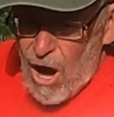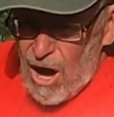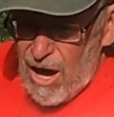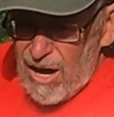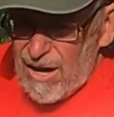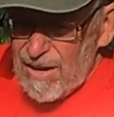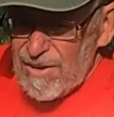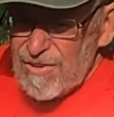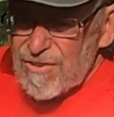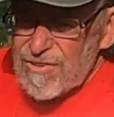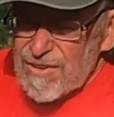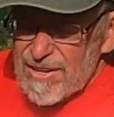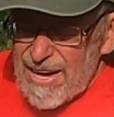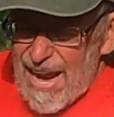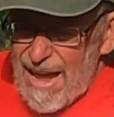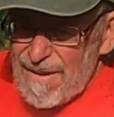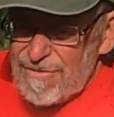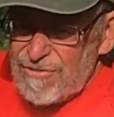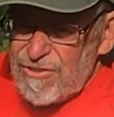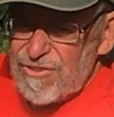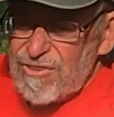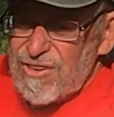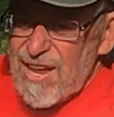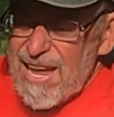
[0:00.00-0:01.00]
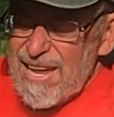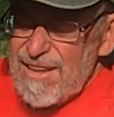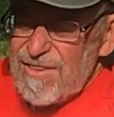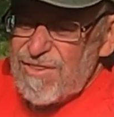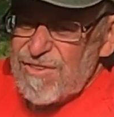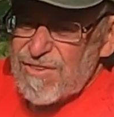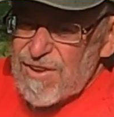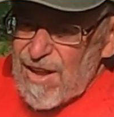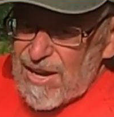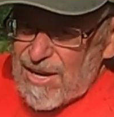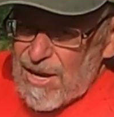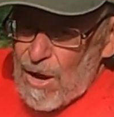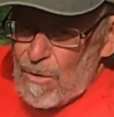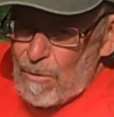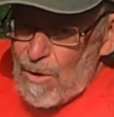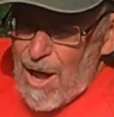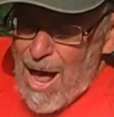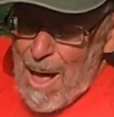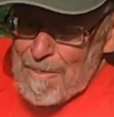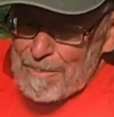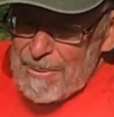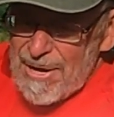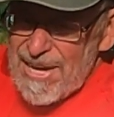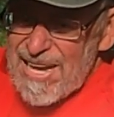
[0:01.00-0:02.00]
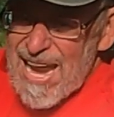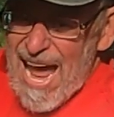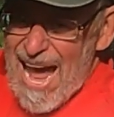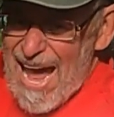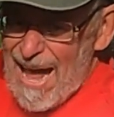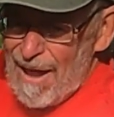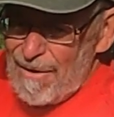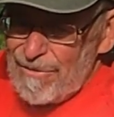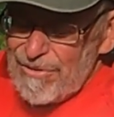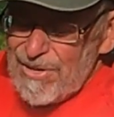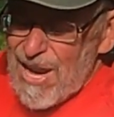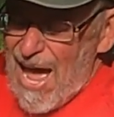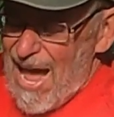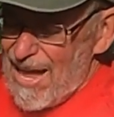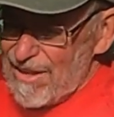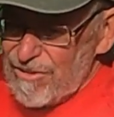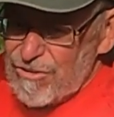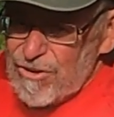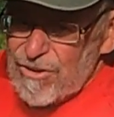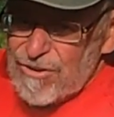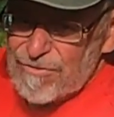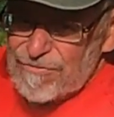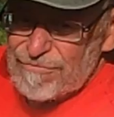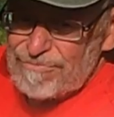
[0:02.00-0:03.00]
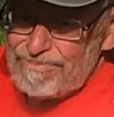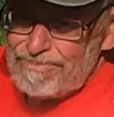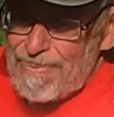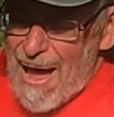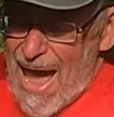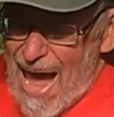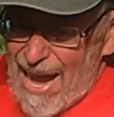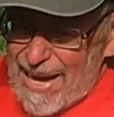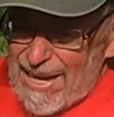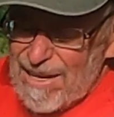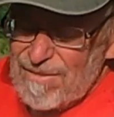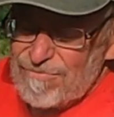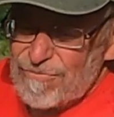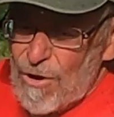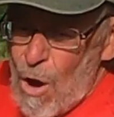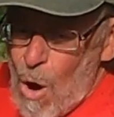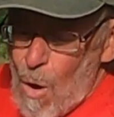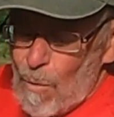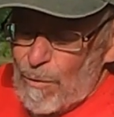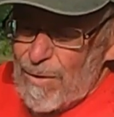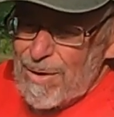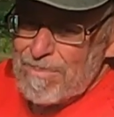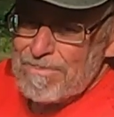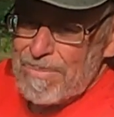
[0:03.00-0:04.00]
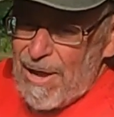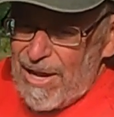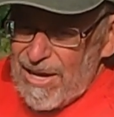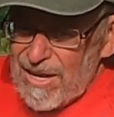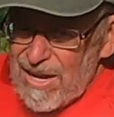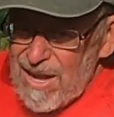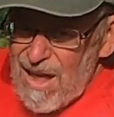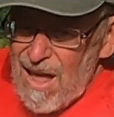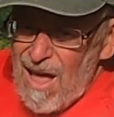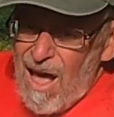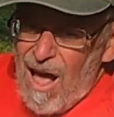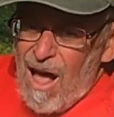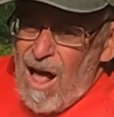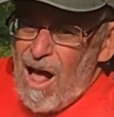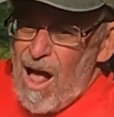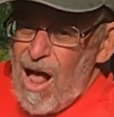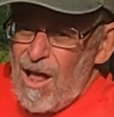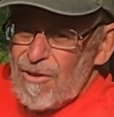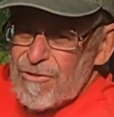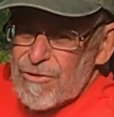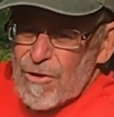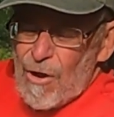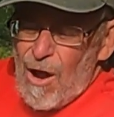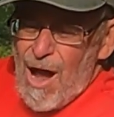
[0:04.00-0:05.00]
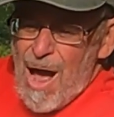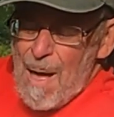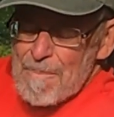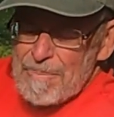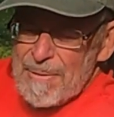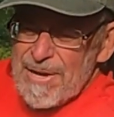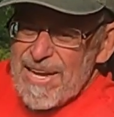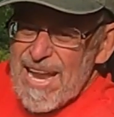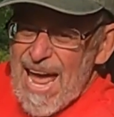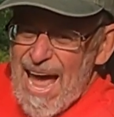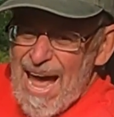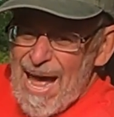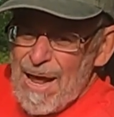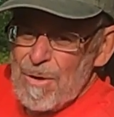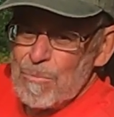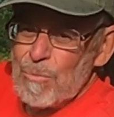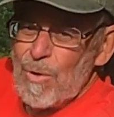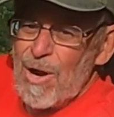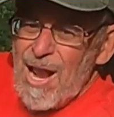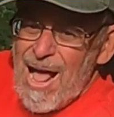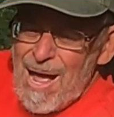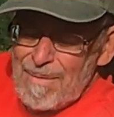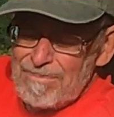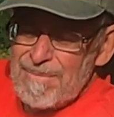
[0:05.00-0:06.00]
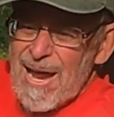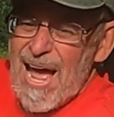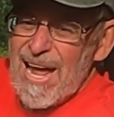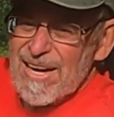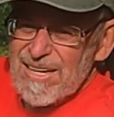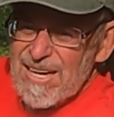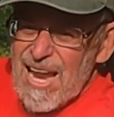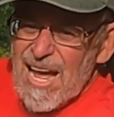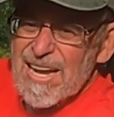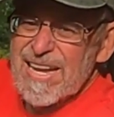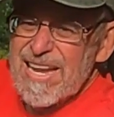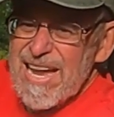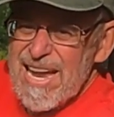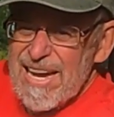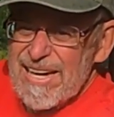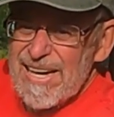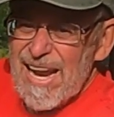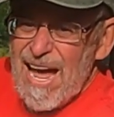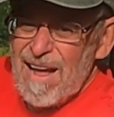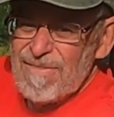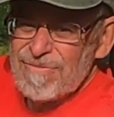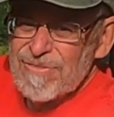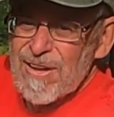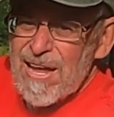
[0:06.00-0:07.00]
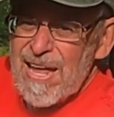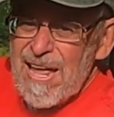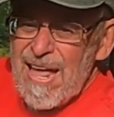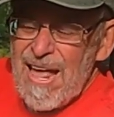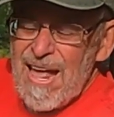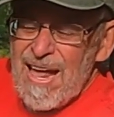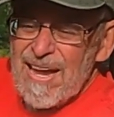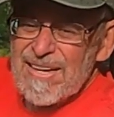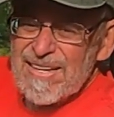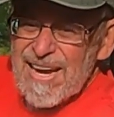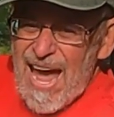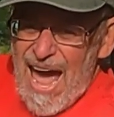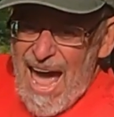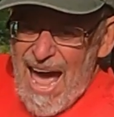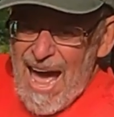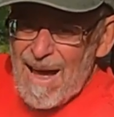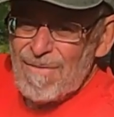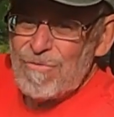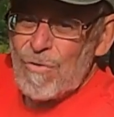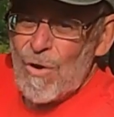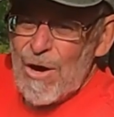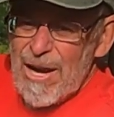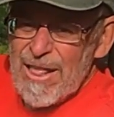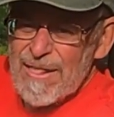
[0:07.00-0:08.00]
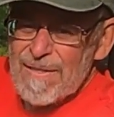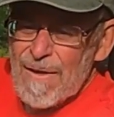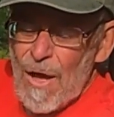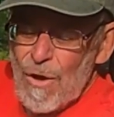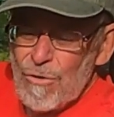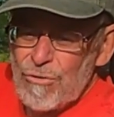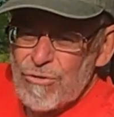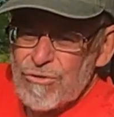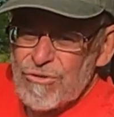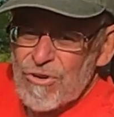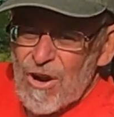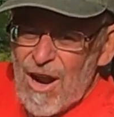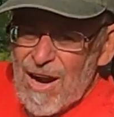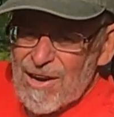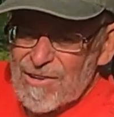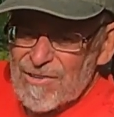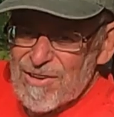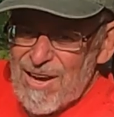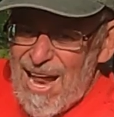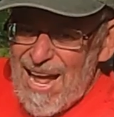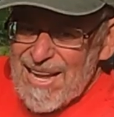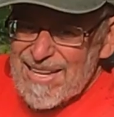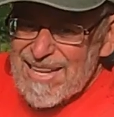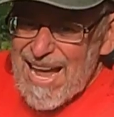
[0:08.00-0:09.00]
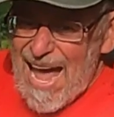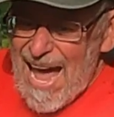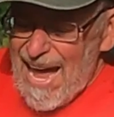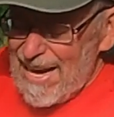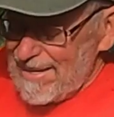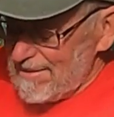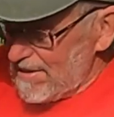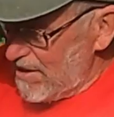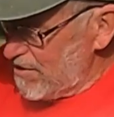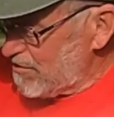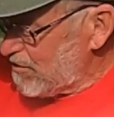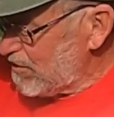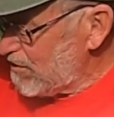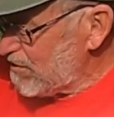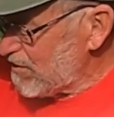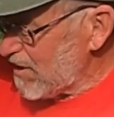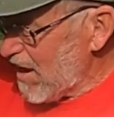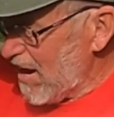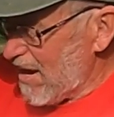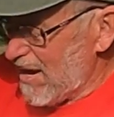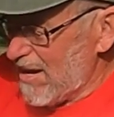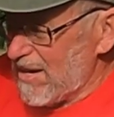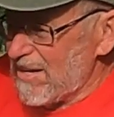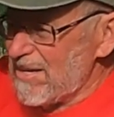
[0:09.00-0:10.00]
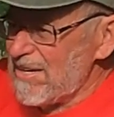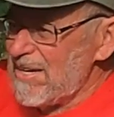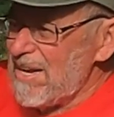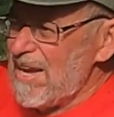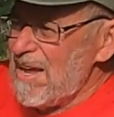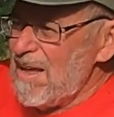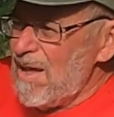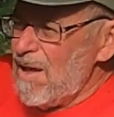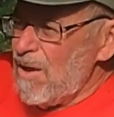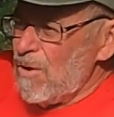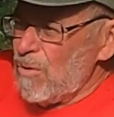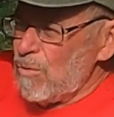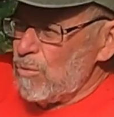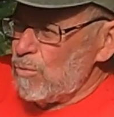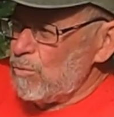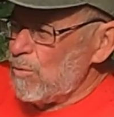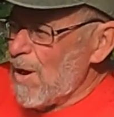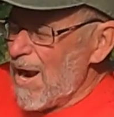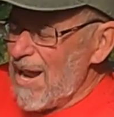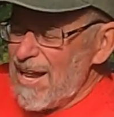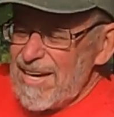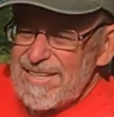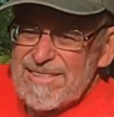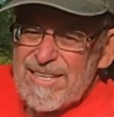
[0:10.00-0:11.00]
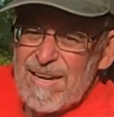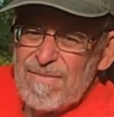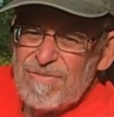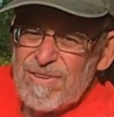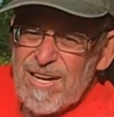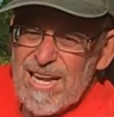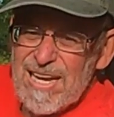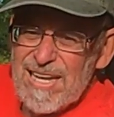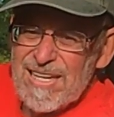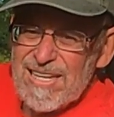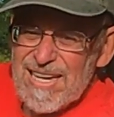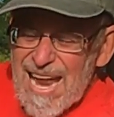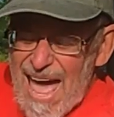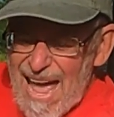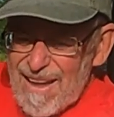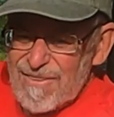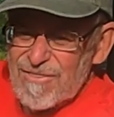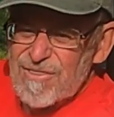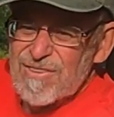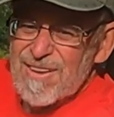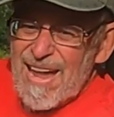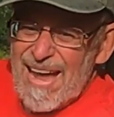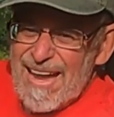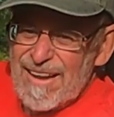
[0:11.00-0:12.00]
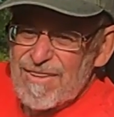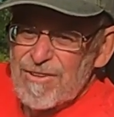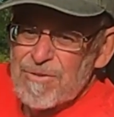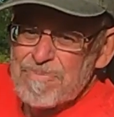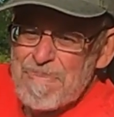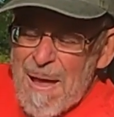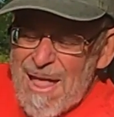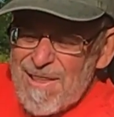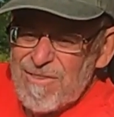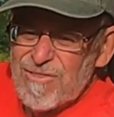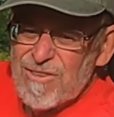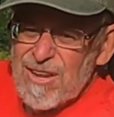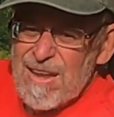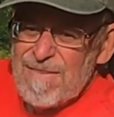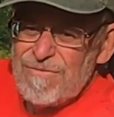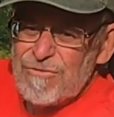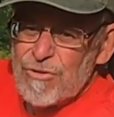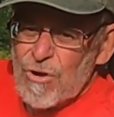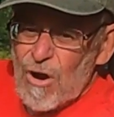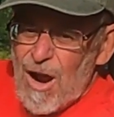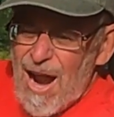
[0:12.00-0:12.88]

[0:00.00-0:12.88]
cars that have seats that go up and down, not just back and forward, but also up and down. Well, I'm not lucky enough to have one of those trucks like that. This is a relatively less expensive